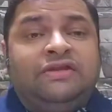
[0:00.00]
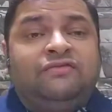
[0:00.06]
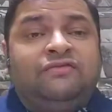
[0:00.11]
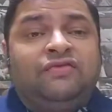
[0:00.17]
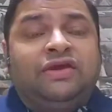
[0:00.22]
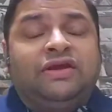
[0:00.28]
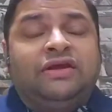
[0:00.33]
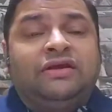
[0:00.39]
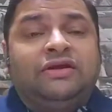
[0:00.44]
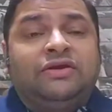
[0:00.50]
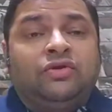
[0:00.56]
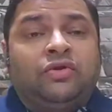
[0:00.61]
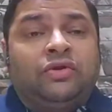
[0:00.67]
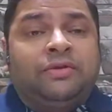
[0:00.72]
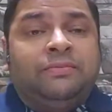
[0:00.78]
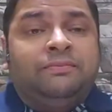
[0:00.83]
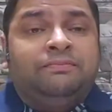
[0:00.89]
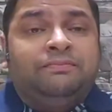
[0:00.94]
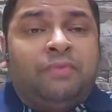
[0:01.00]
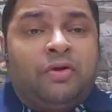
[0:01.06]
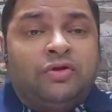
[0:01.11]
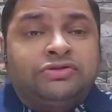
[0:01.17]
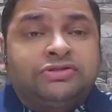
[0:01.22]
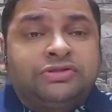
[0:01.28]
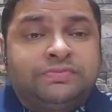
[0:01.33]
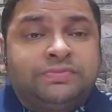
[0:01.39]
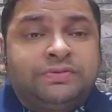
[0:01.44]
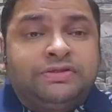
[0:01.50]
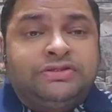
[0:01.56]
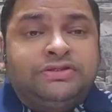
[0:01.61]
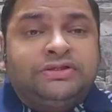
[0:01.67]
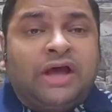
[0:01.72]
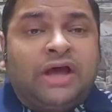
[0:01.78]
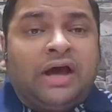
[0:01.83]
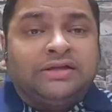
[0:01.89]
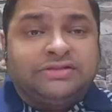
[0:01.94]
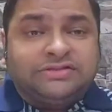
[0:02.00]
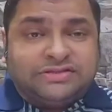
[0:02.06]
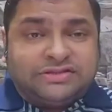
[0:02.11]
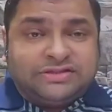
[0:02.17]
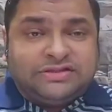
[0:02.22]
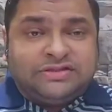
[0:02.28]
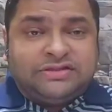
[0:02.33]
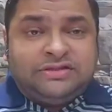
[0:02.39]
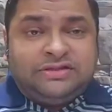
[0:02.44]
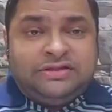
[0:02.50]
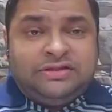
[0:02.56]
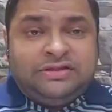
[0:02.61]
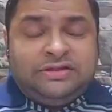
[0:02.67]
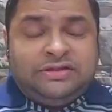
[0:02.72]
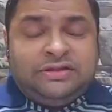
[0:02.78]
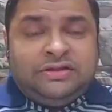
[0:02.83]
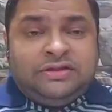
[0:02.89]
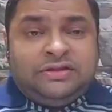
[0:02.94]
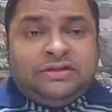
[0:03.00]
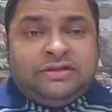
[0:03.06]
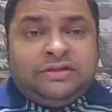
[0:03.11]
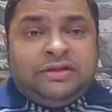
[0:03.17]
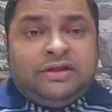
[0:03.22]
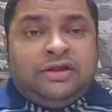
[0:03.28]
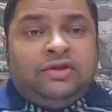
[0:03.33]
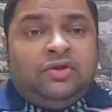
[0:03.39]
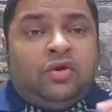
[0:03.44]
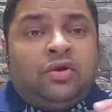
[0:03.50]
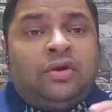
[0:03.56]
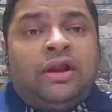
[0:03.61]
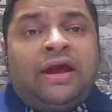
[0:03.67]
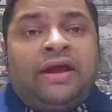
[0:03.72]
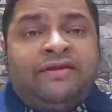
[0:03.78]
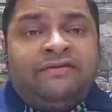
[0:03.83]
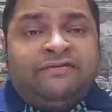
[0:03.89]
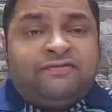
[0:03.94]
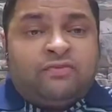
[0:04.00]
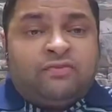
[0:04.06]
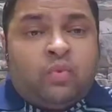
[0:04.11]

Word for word: difficult or impossible task in your life.